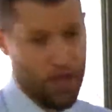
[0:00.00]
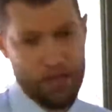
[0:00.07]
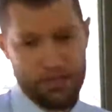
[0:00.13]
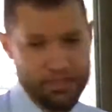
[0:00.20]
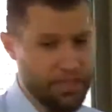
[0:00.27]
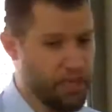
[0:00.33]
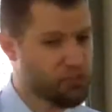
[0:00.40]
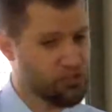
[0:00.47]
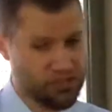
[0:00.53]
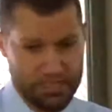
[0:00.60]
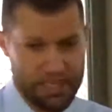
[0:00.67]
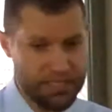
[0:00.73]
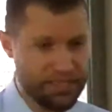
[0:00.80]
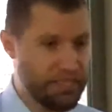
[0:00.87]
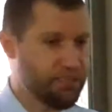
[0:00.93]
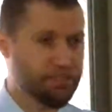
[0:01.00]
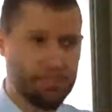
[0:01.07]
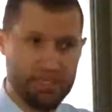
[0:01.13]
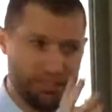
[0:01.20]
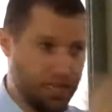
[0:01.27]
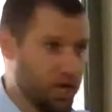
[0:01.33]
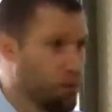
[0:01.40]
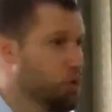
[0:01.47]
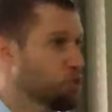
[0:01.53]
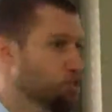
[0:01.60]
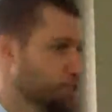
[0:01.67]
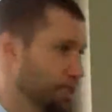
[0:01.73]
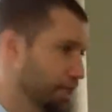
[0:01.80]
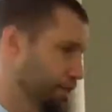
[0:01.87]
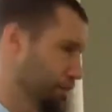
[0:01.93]
Other nations eat these things, I don't
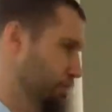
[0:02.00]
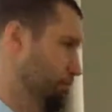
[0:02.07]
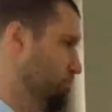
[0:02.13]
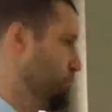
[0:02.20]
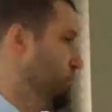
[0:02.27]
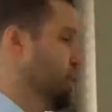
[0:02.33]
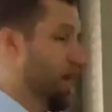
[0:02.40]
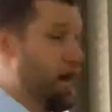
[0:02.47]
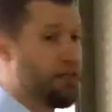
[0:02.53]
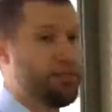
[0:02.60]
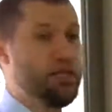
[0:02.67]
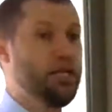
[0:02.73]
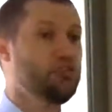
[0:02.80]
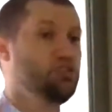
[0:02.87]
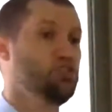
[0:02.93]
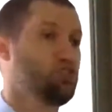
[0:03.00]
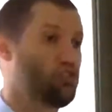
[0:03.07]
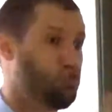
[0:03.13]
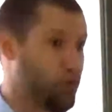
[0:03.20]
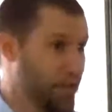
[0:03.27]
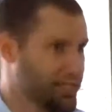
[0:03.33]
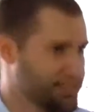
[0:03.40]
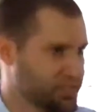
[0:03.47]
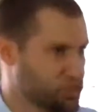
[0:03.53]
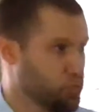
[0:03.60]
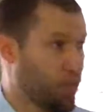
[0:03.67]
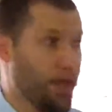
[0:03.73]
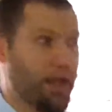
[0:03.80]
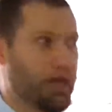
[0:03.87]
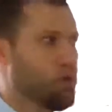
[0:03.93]
want you to eat them. Other nations dress
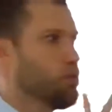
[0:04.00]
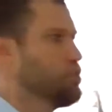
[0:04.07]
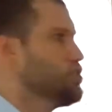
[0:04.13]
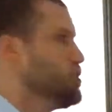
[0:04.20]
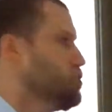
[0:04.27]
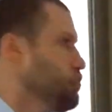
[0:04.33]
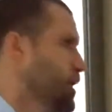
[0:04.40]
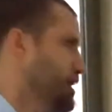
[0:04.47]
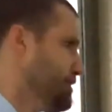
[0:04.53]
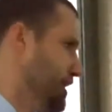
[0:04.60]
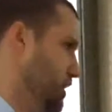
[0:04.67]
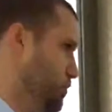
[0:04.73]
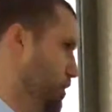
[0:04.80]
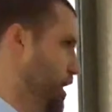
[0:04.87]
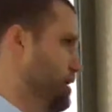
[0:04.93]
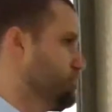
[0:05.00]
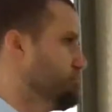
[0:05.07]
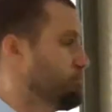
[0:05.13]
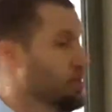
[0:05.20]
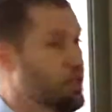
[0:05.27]
this way, I don't want you to dress that way.